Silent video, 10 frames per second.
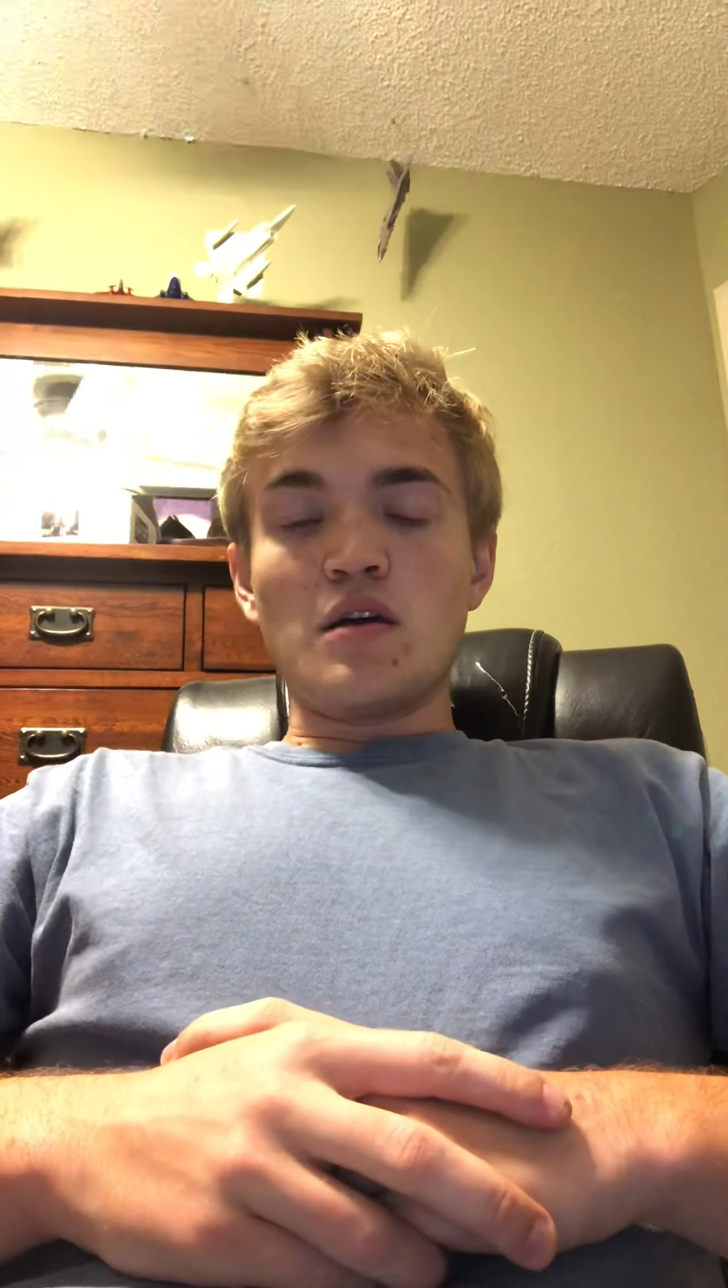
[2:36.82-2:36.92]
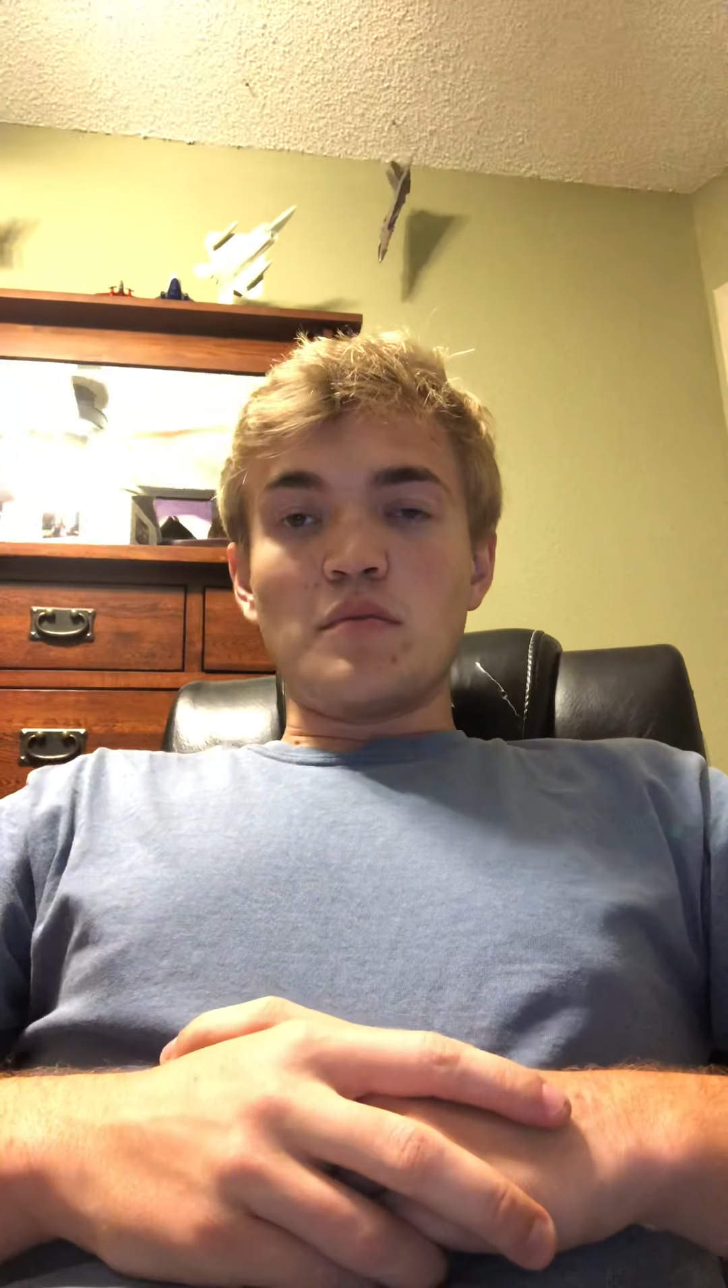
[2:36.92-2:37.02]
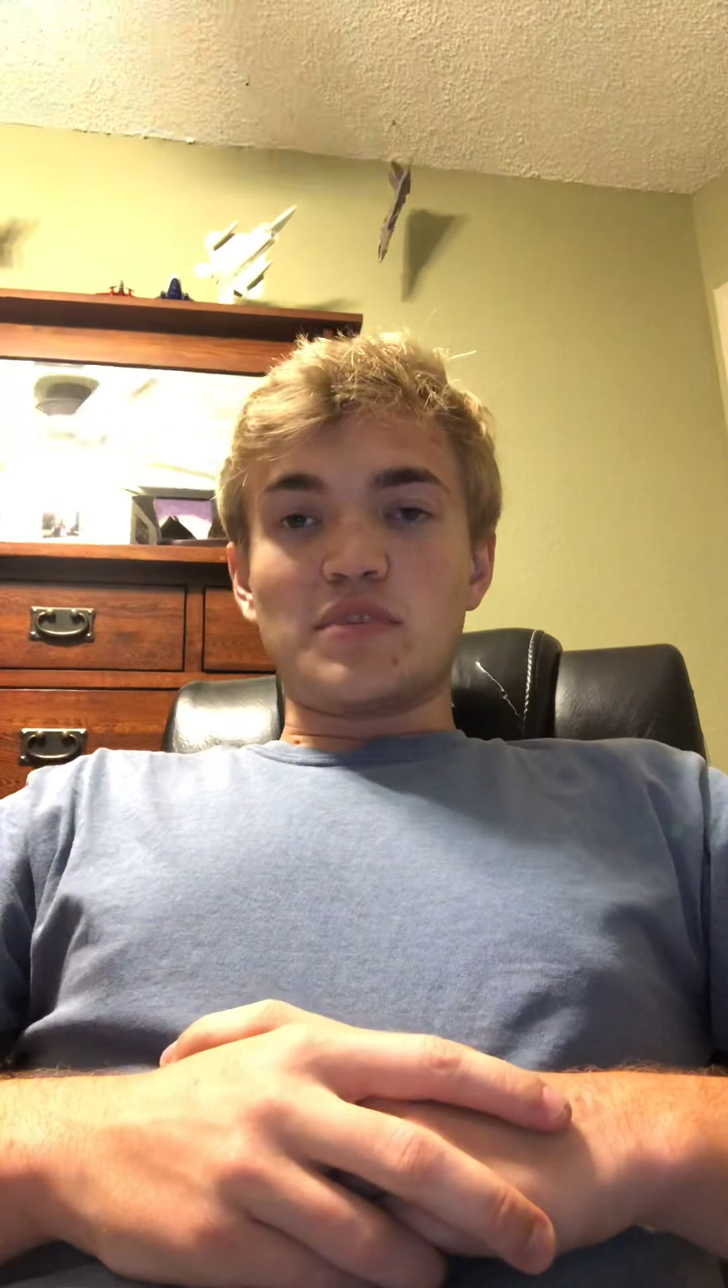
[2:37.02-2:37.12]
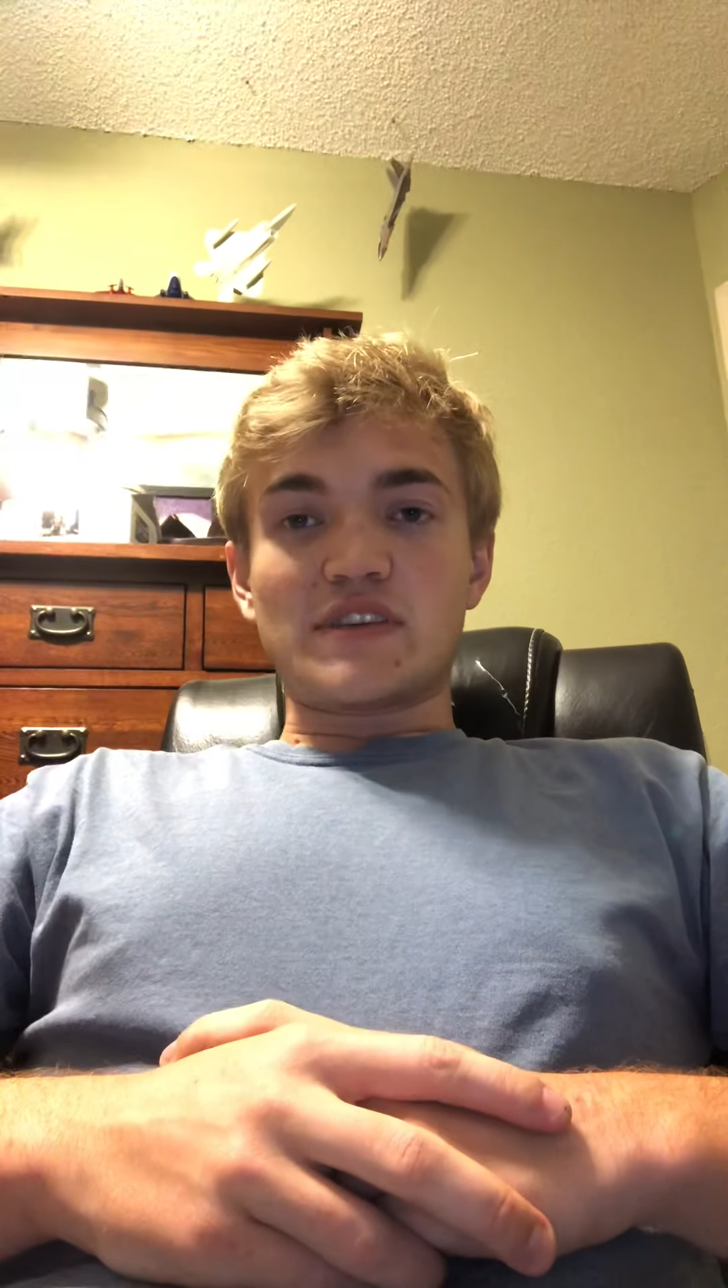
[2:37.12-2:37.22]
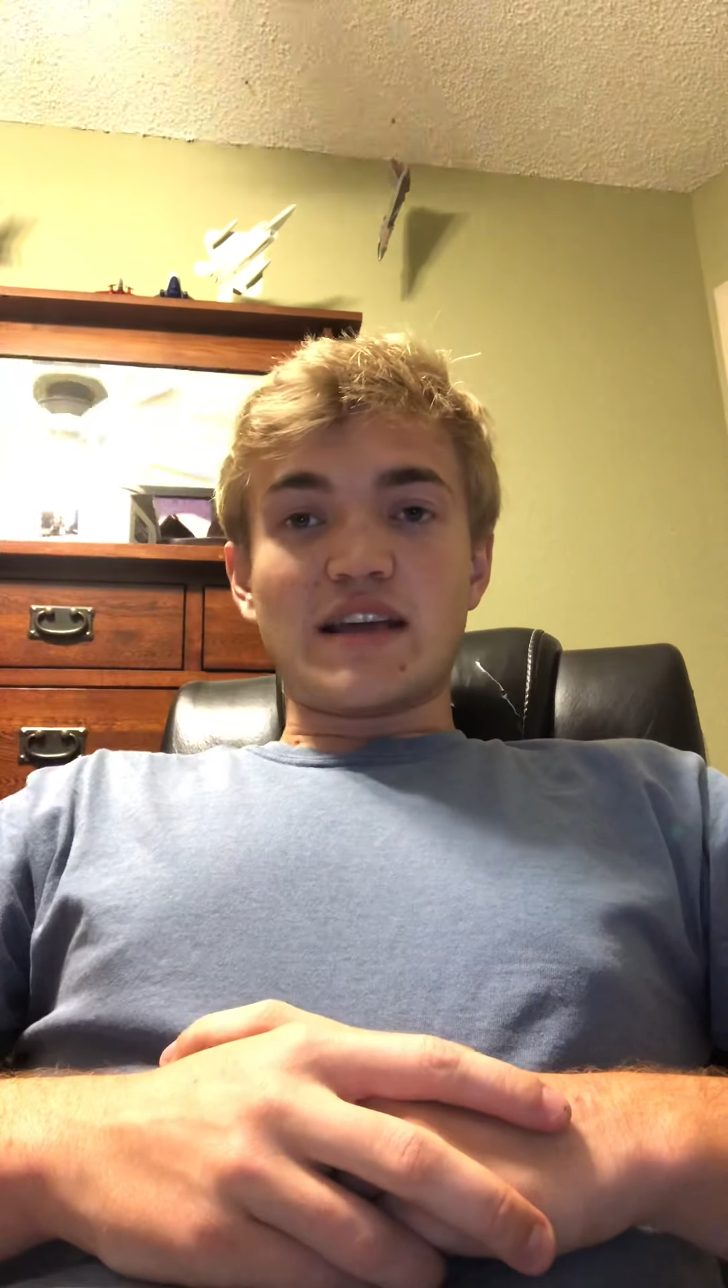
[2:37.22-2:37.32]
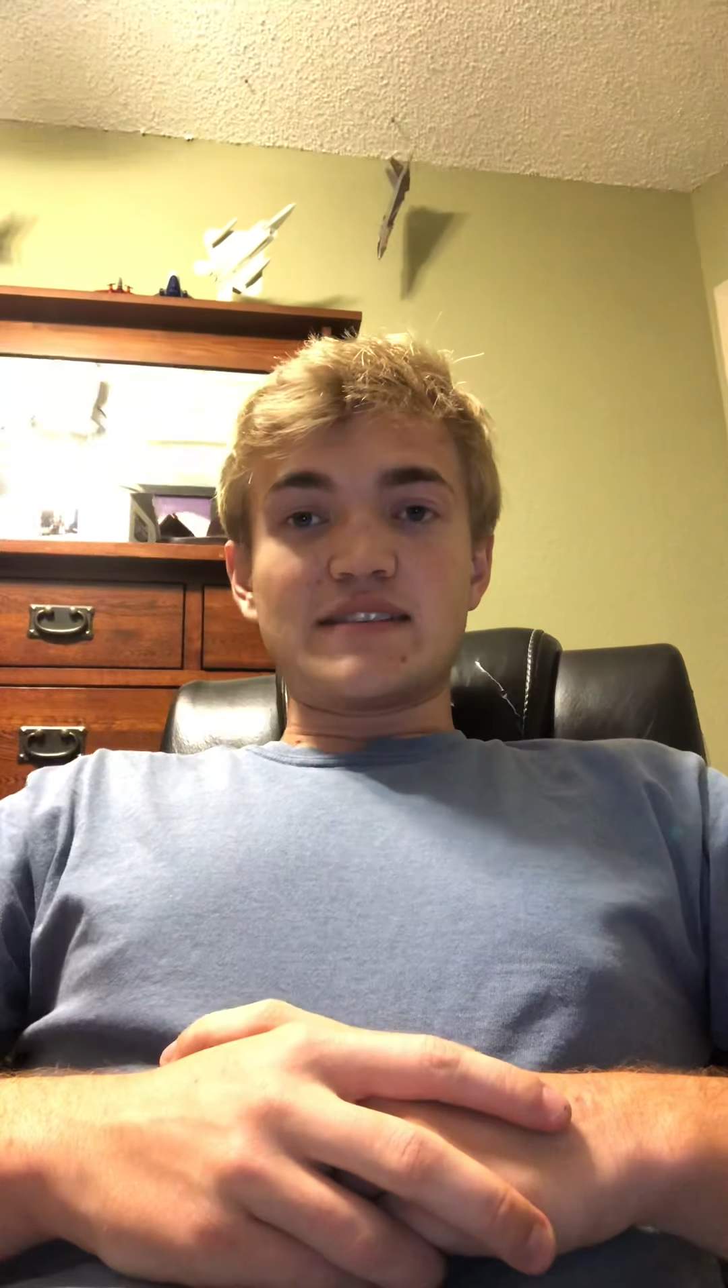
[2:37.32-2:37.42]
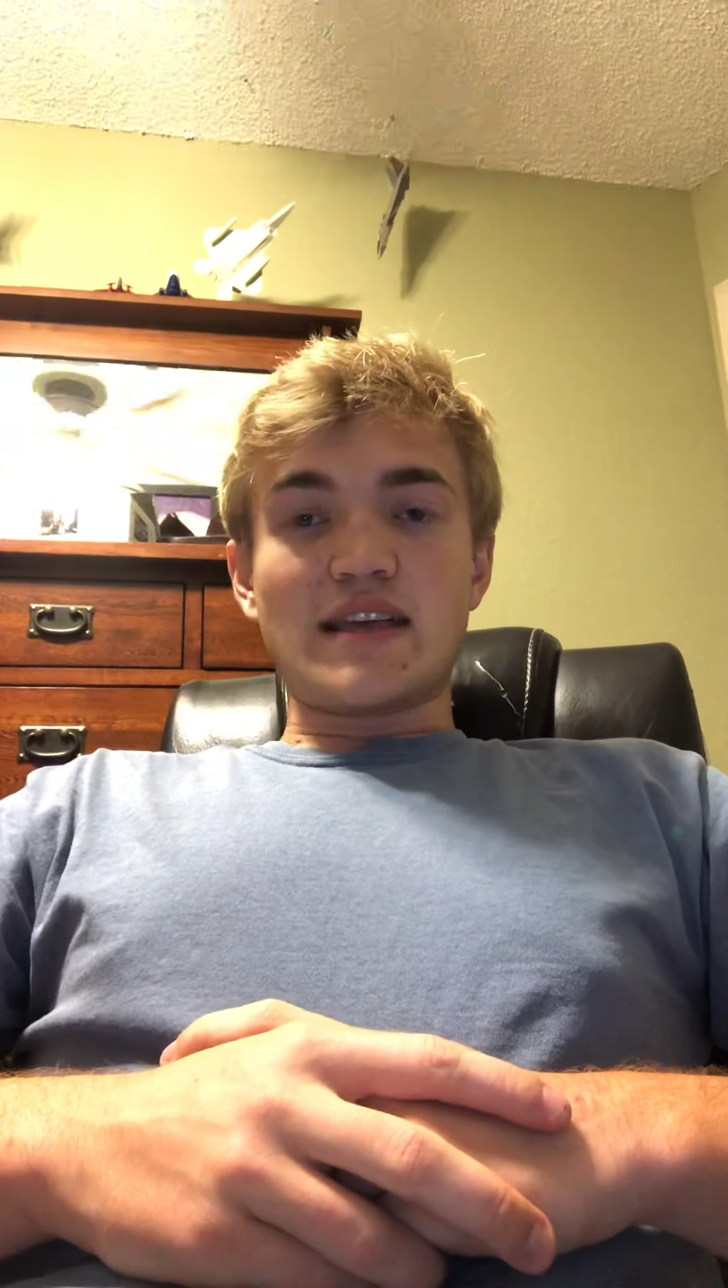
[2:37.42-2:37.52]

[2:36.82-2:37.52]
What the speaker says: Besides